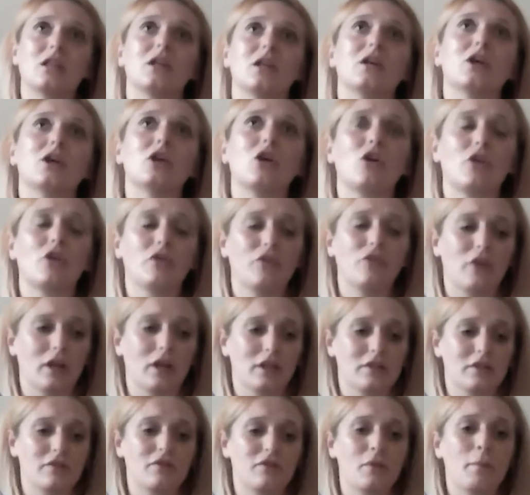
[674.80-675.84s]
a lot of
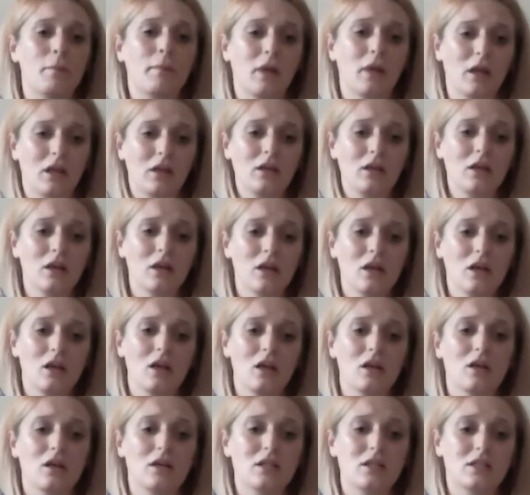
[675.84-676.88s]
it for me
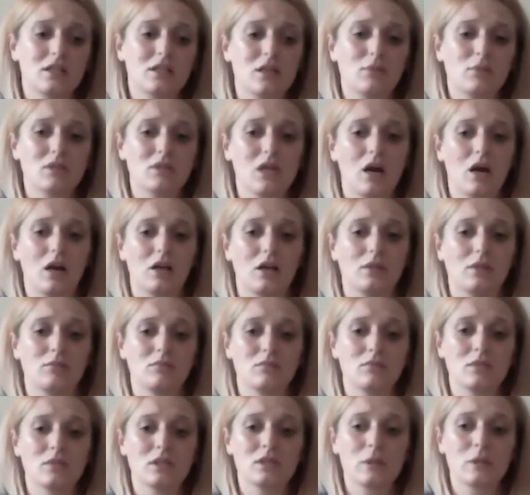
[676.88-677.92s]
is
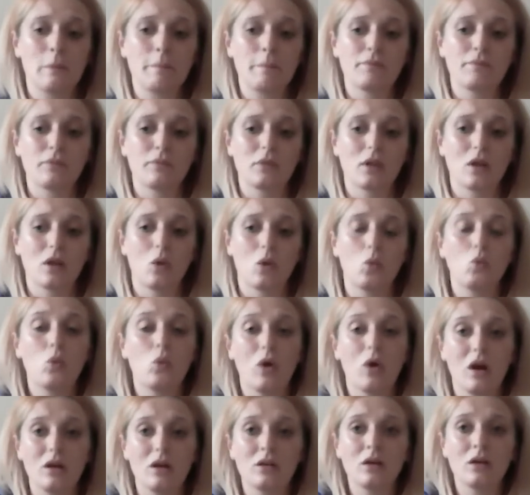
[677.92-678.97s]
sometimes,
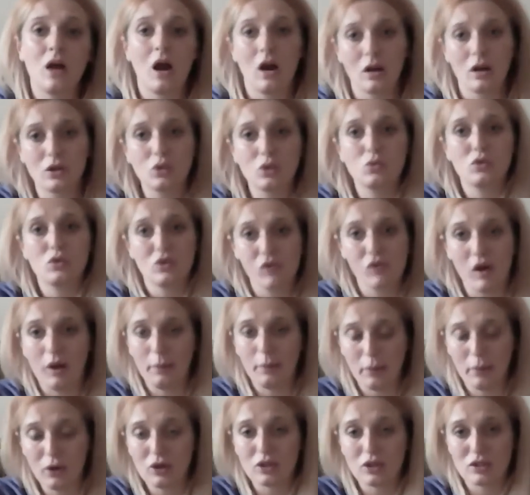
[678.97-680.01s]
one, are you the
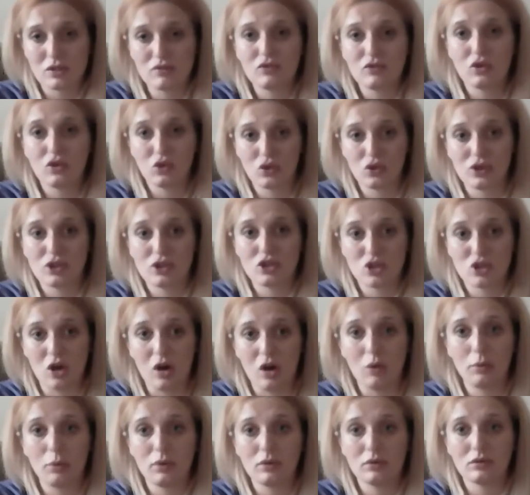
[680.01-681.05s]
right person for this
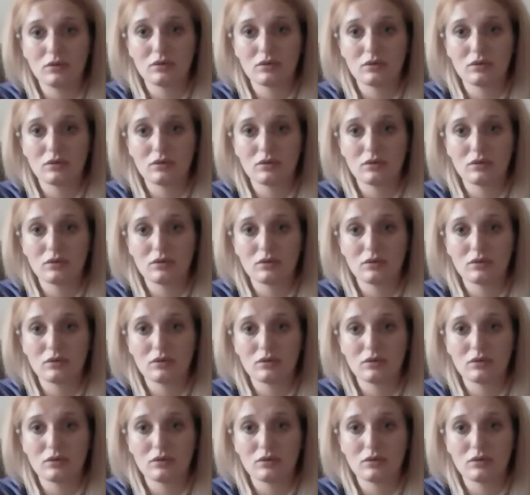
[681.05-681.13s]
job?